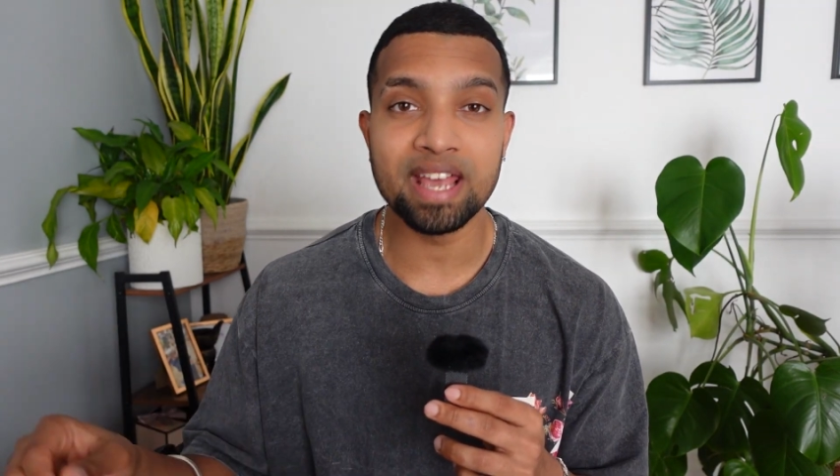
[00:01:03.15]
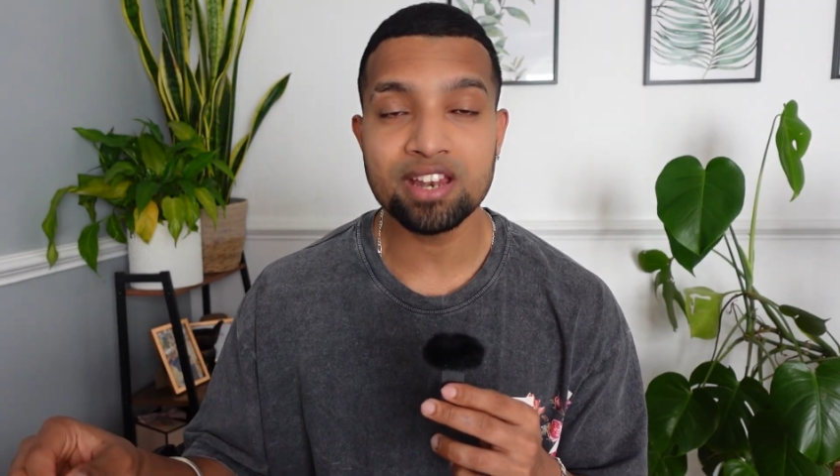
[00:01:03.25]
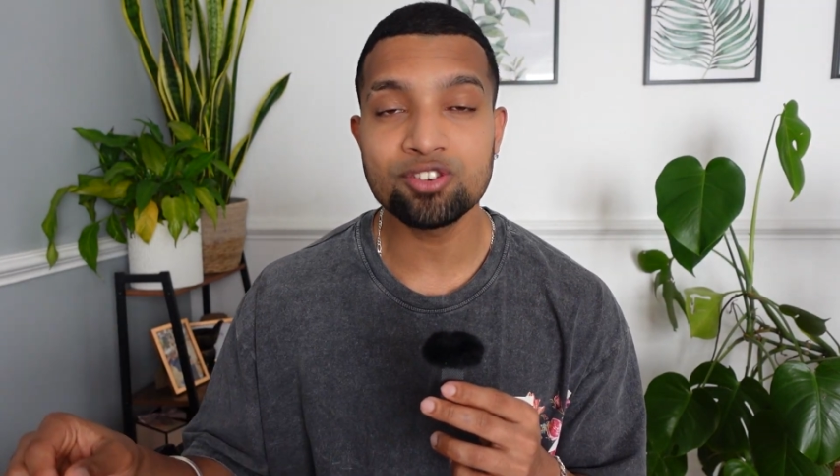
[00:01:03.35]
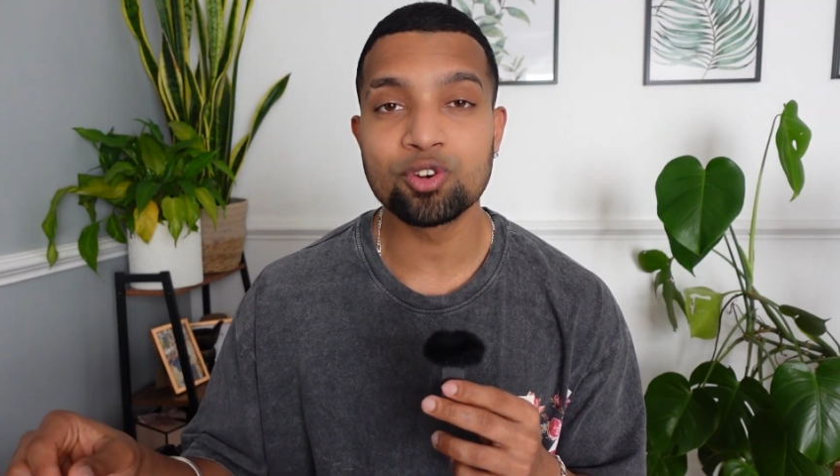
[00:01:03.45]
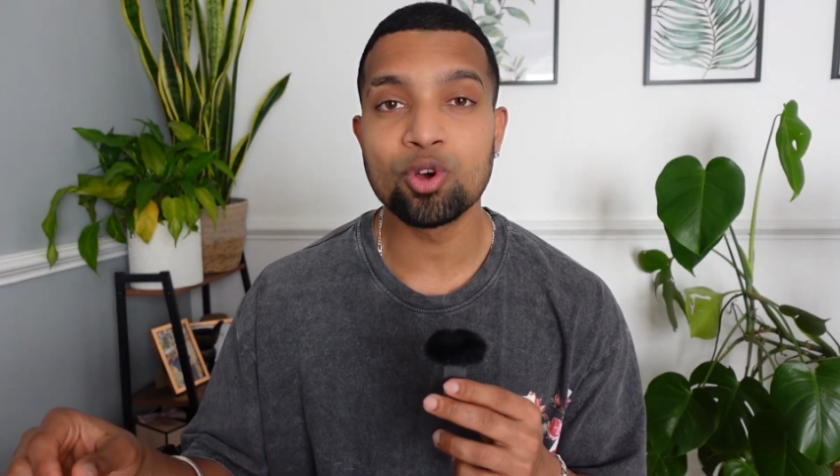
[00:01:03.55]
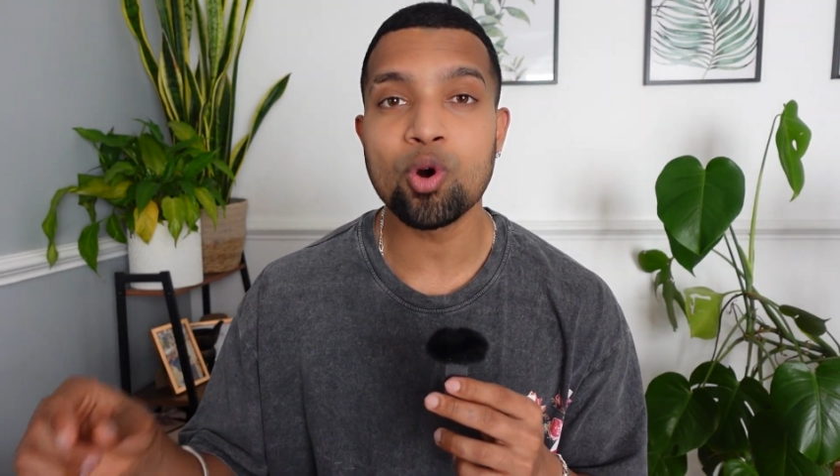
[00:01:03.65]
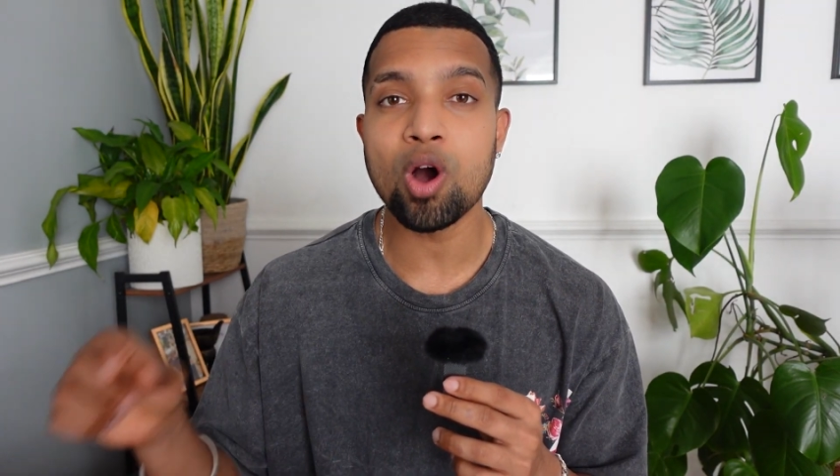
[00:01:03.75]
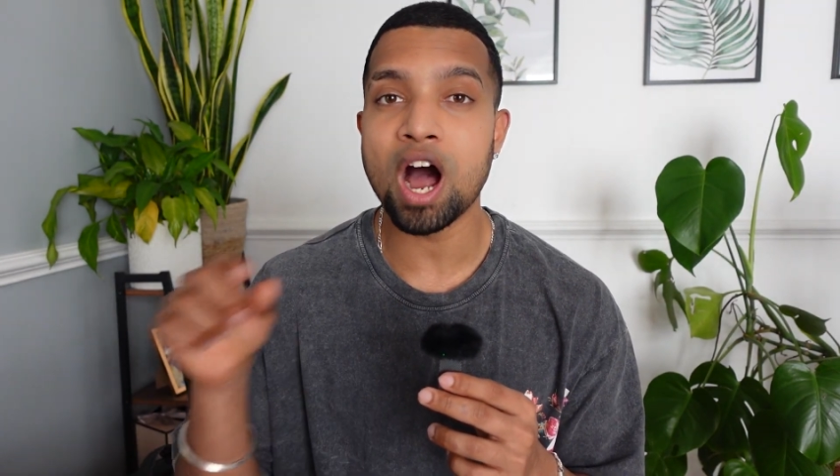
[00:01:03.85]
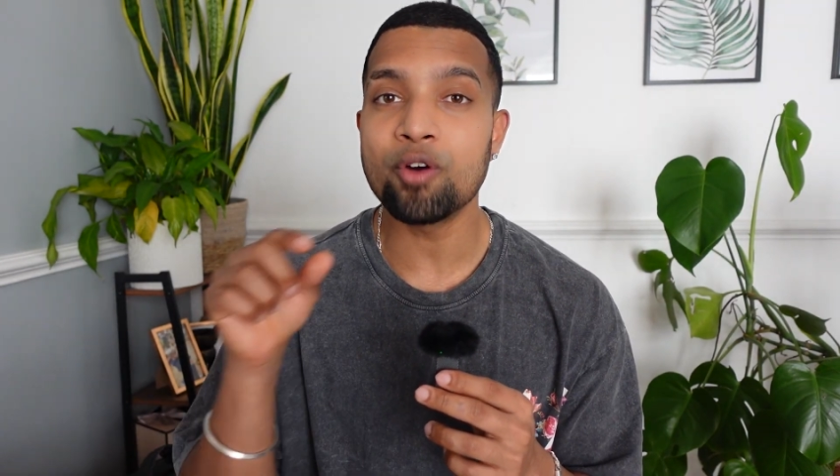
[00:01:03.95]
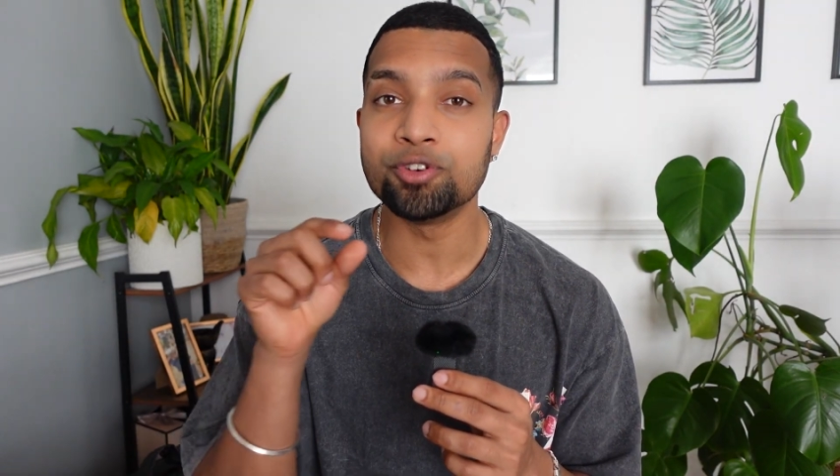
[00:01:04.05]
end to know
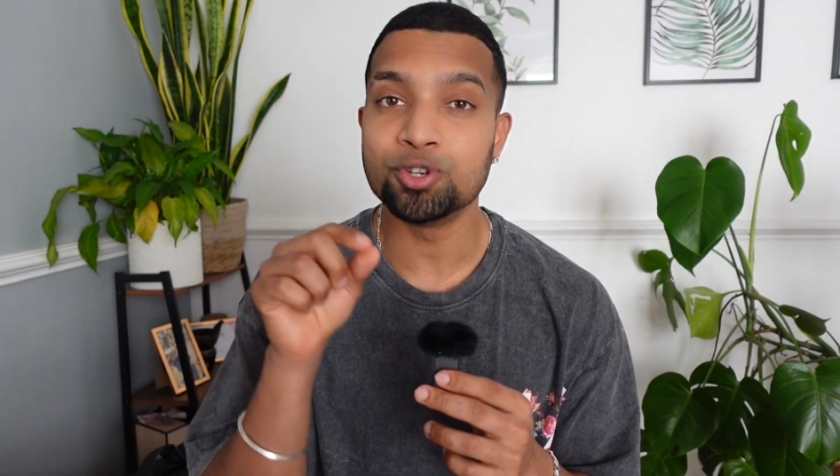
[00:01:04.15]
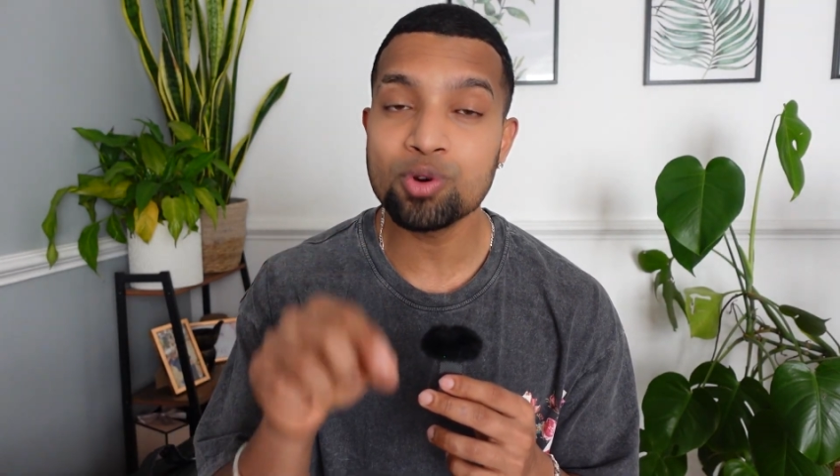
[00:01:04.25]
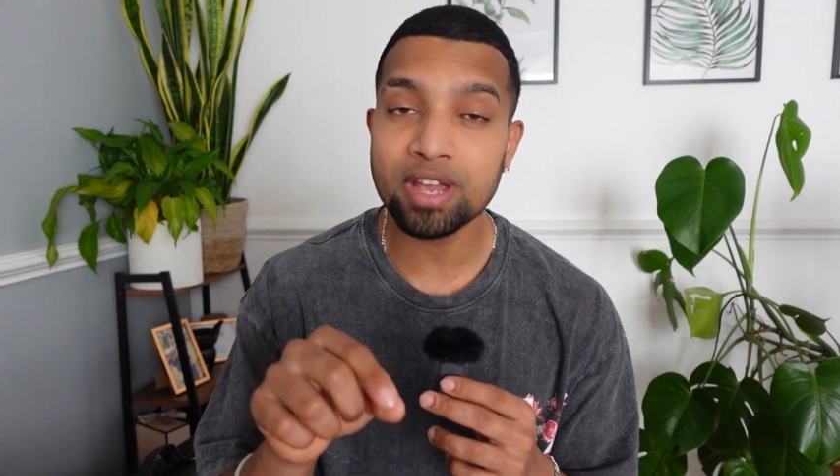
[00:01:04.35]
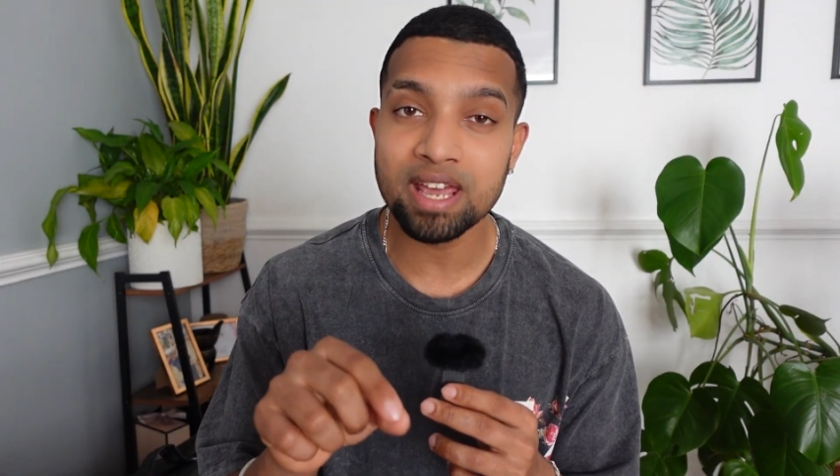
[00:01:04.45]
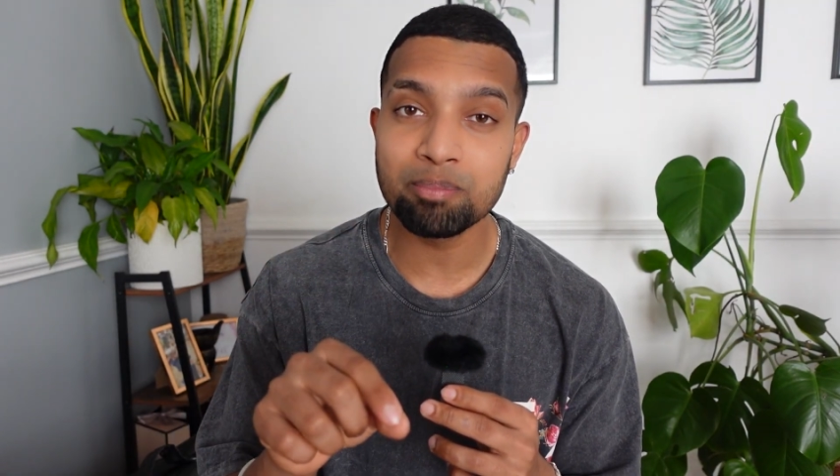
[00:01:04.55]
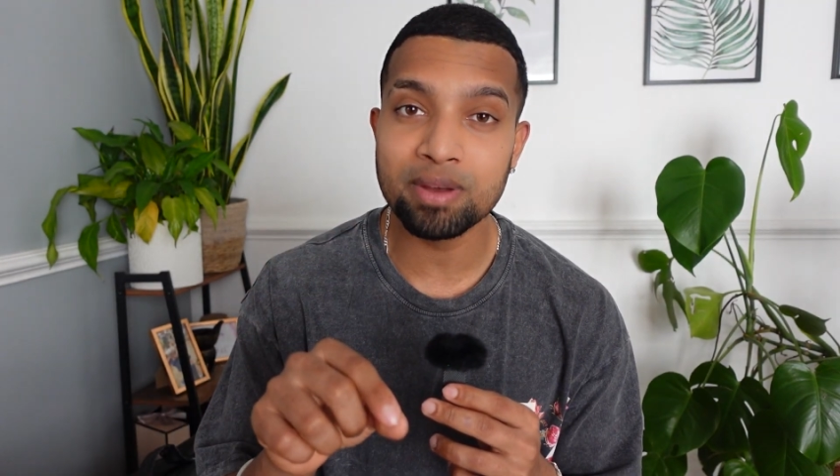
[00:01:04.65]
how you can